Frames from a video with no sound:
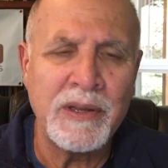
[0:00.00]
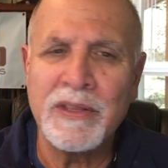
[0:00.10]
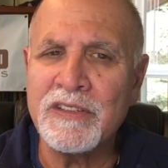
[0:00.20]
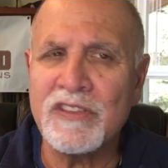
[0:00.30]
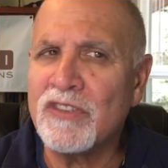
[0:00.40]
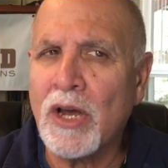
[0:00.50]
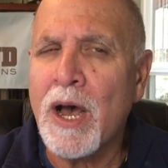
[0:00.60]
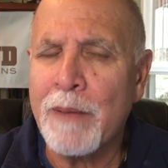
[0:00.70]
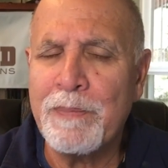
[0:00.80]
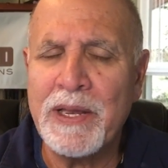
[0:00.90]
This
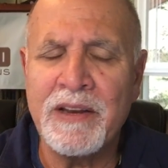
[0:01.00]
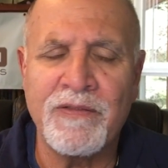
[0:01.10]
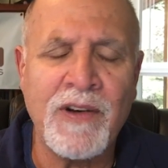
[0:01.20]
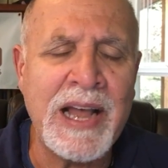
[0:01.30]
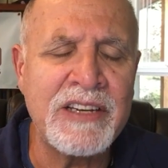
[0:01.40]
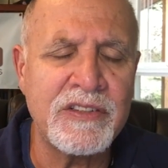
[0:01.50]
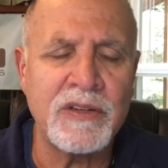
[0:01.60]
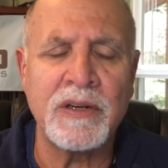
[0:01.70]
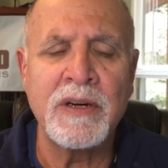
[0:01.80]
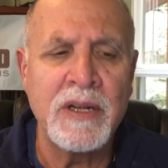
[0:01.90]
top
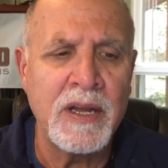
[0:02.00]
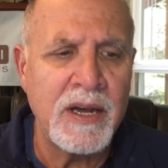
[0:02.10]
advisor